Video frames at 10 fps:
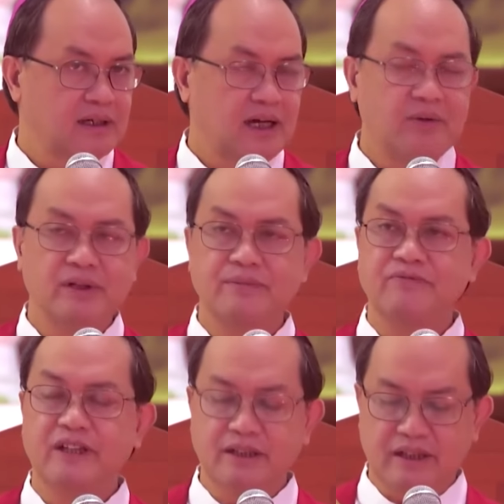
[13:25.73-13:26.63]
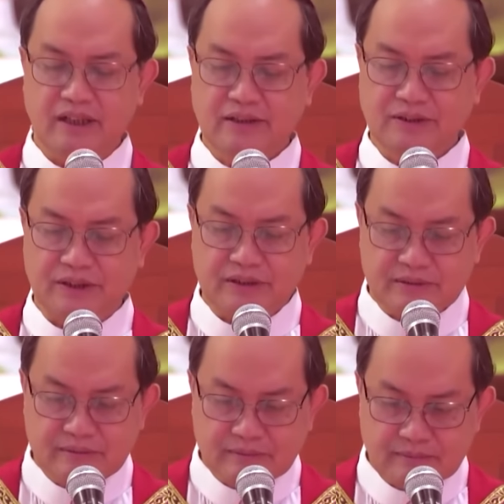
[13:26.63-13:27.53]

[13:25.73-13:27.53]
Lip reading: our Federation,